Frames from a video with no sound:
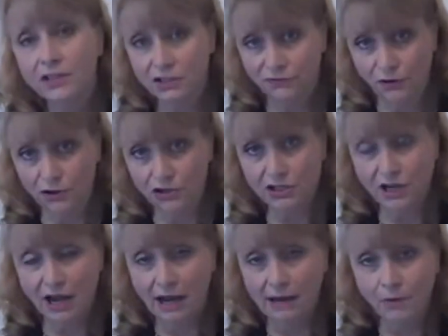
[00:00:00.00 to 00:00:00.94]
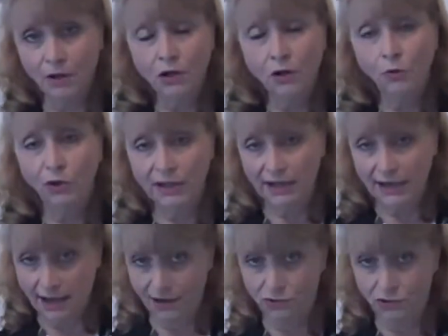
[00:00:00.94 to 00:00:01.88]
this first time will get
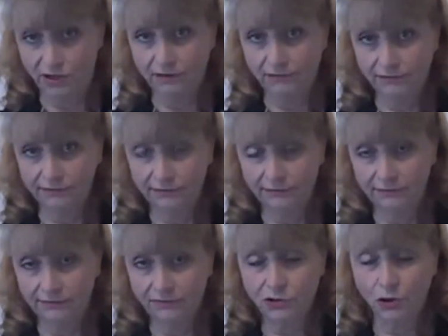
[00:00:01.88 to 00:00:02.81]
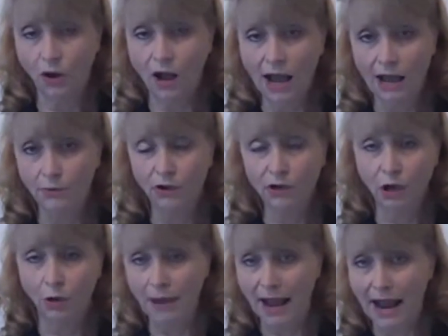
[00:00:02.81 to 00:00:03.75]
100. So I will
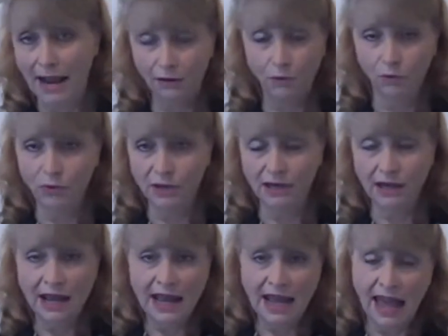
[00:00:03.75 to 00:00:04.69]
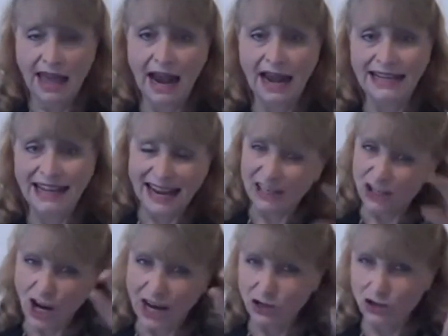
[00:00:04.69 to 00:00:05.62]
go back when, and I
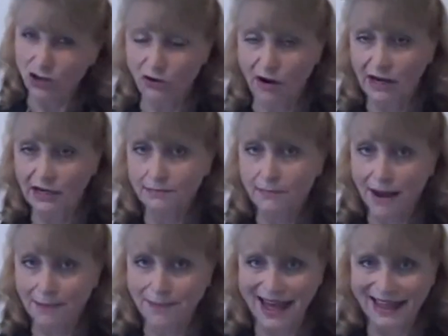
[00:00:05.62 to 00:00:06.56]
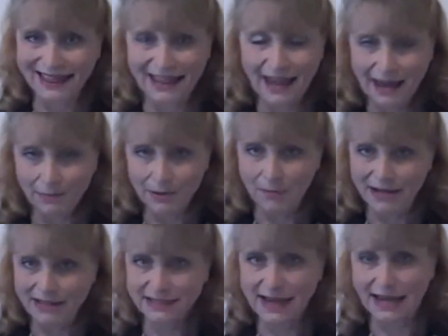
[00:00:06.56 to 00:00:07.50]
can't change the grade in MyMathLab, in
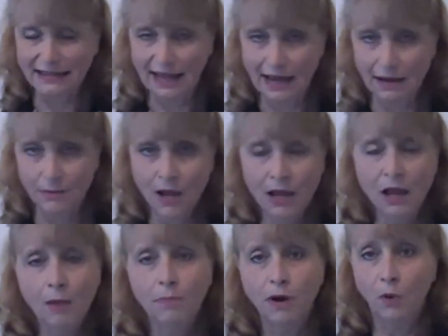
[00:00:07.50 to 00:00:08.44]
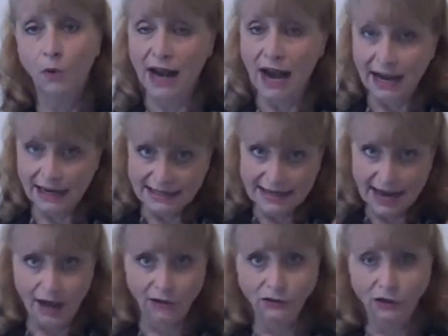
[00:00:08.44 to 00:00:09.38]
MyStatLab, but when I
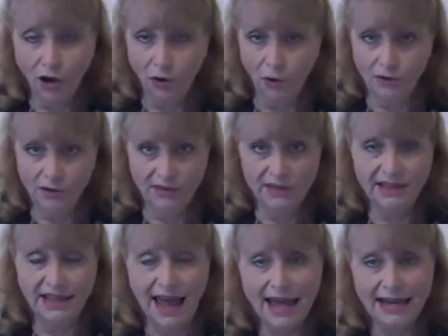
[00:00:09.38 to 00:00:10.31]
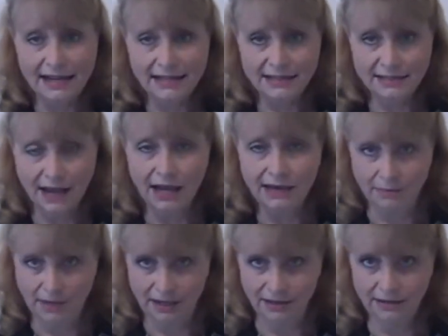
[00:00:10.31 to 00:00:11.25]
download that
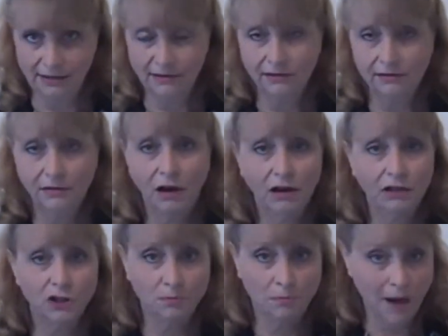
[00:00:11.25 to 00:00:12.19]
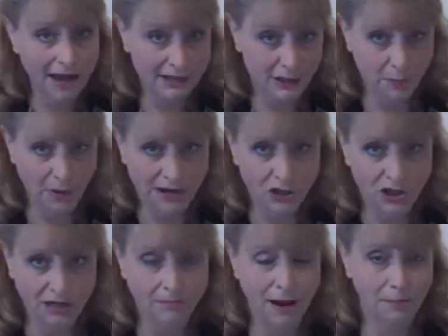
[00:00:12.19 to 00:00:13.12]
assignment to my
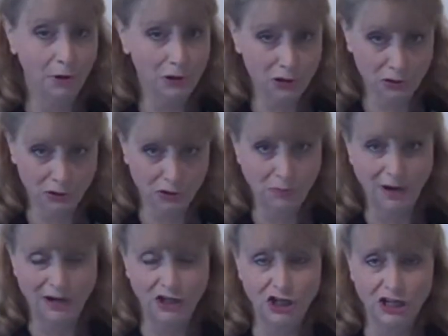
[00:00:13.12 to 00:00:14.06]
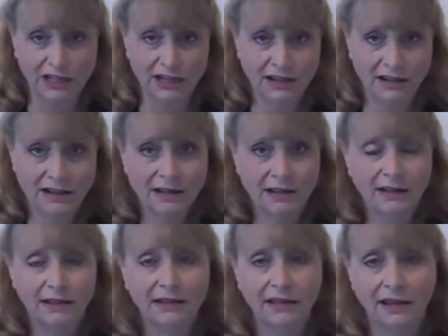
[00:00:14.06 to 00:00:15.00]
spreadsheet, my personal spreadsheet,
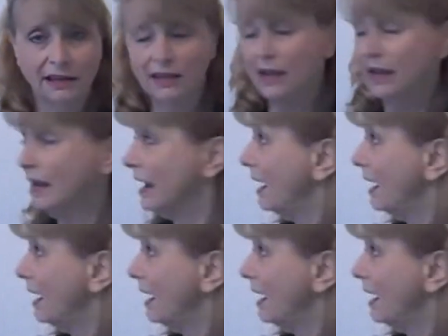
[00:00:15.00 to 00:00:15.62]
then